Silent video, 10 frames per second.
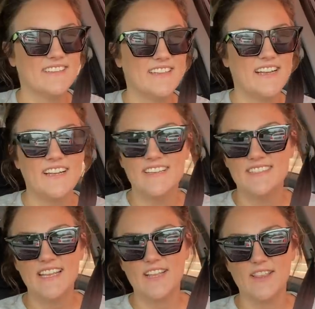That guy's
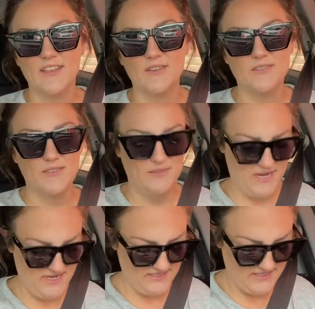like a little too
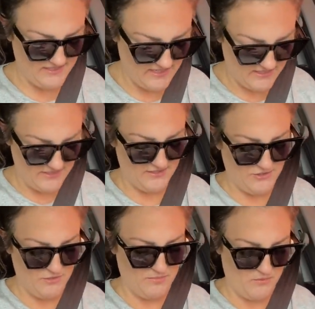nice. He's like
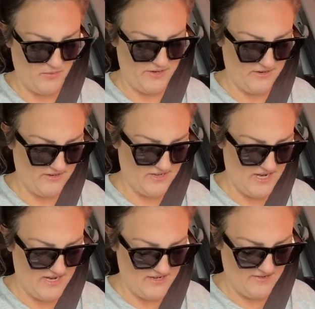super weird,
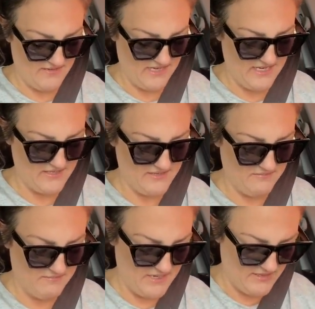kind of. Like he's
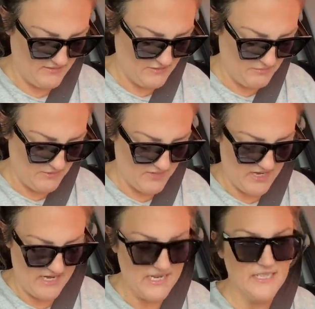being super
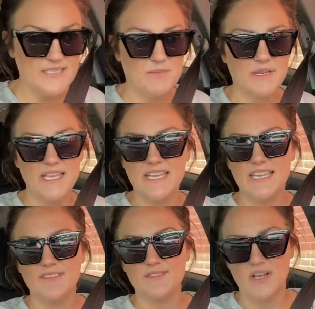nice, but he
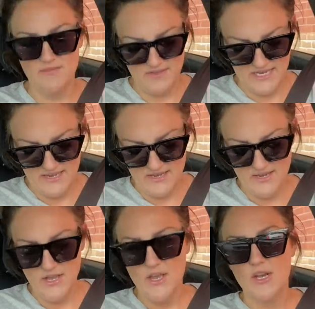gives off like a
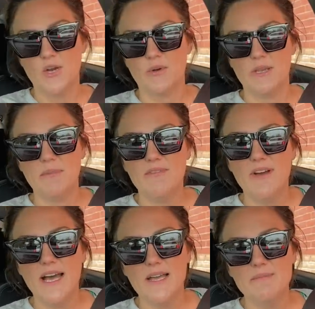creepy
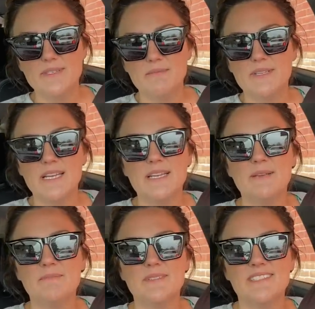vibe
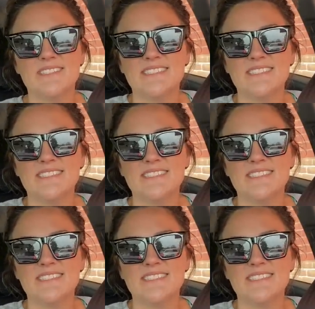sometimes.